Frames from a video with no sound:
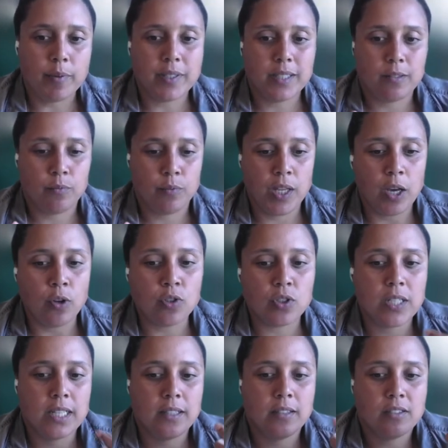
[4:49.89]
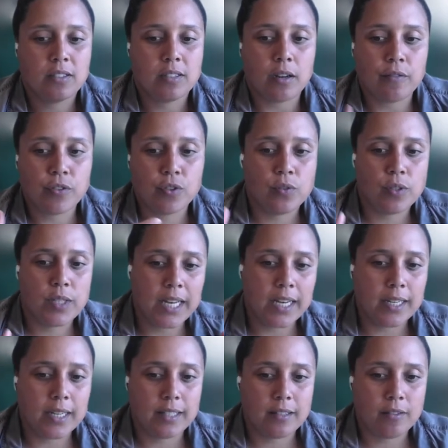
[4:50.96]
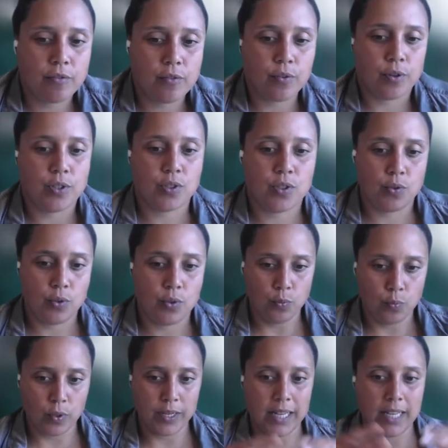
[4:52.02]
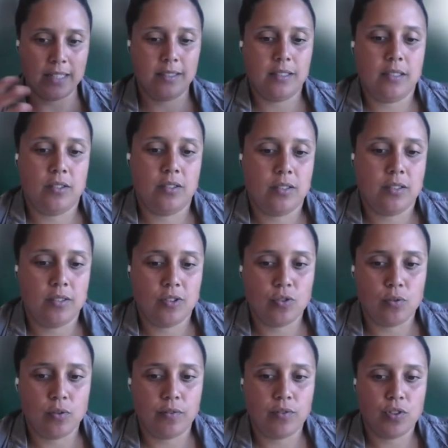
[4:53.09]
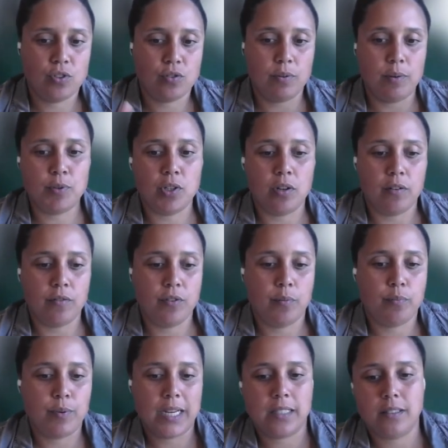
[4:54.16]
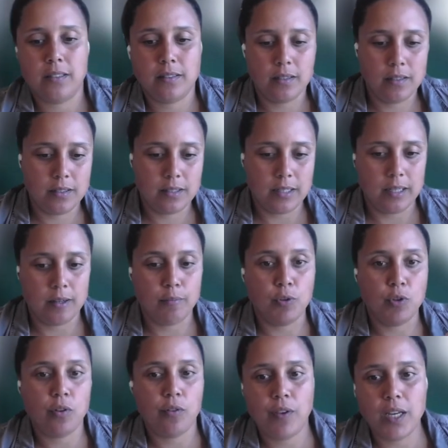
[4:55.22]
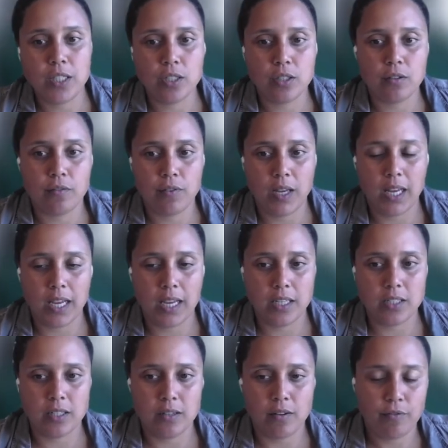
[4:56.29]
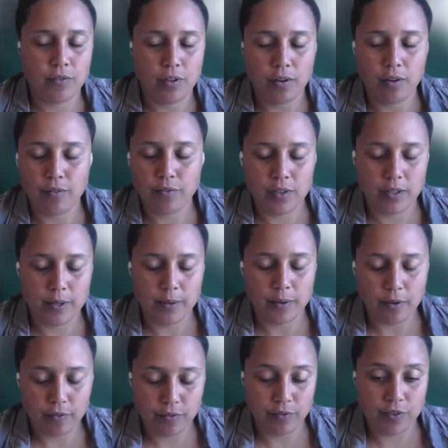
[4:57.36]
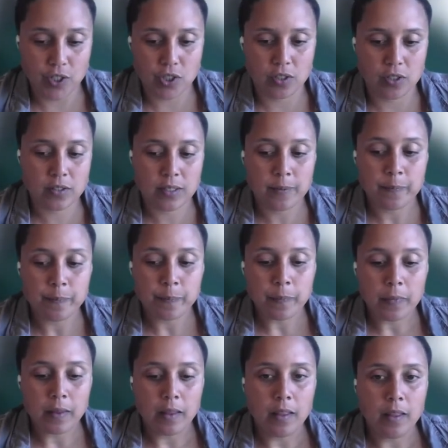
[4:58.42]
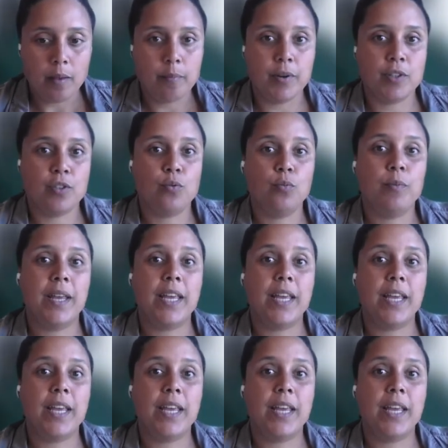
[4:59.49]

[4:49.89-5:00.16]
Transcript: But we also then discovered together that, of course, one has this sort of description of the practices and the motivations of the fishers. But to